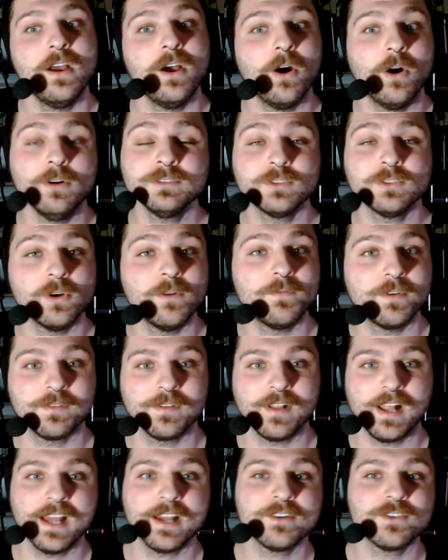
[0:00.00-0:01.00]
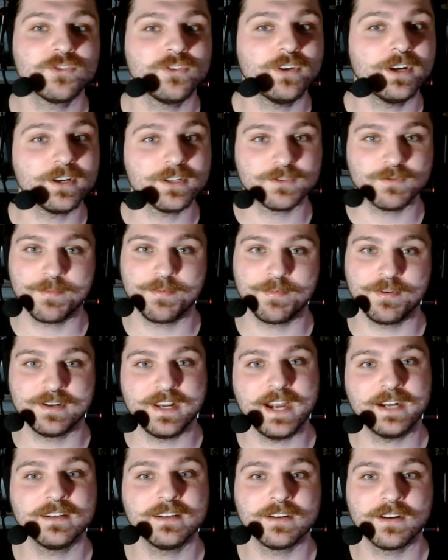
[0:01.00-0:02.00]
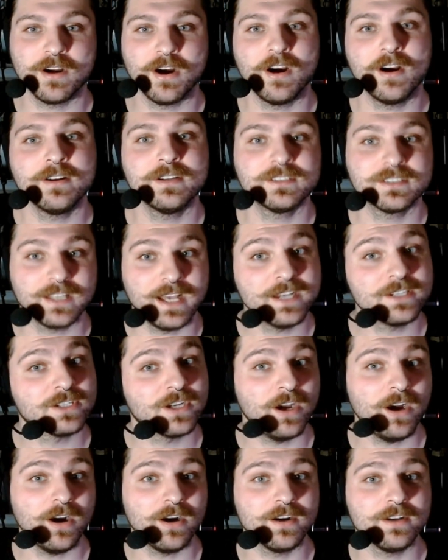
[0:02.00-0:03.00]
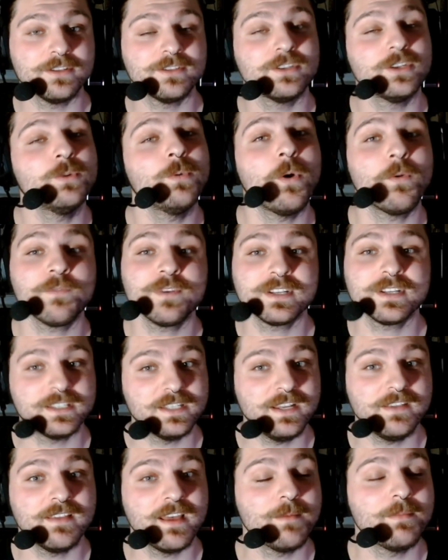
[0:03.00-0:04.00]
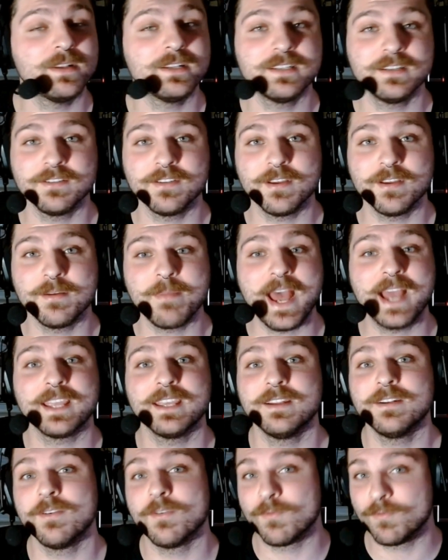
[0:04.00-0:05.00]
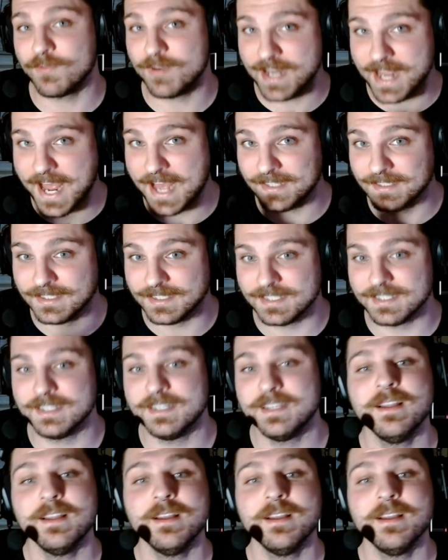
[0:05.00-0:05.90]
Also, if you rely on triggers with protected cards, you won't receive them until they're back in reality.